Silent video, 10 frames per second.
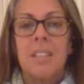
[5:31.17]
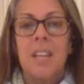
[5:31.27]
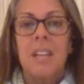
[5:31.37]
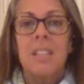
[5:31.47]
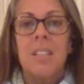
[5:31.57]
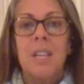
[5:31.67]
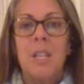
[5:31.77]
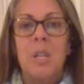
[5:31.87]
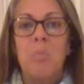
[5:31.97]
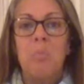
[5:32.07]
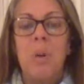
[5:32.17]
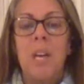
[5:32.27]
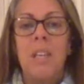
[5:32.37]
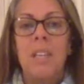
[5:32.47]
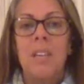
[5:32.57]
Exhaling,
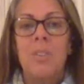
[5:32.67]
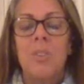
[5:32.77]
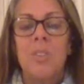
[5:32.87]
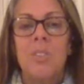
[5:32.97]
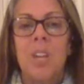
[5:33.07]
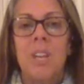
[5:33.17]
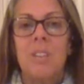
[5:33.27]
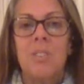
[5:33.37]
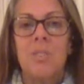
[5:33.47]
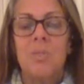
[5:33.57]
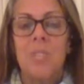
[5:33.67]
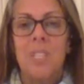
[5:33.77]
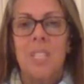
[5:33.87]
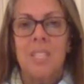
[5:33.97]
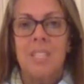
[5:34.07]
belly or chest
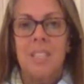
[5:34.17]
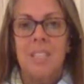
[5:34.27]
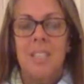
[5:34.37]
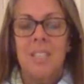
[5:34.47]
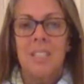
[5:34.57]
releasing.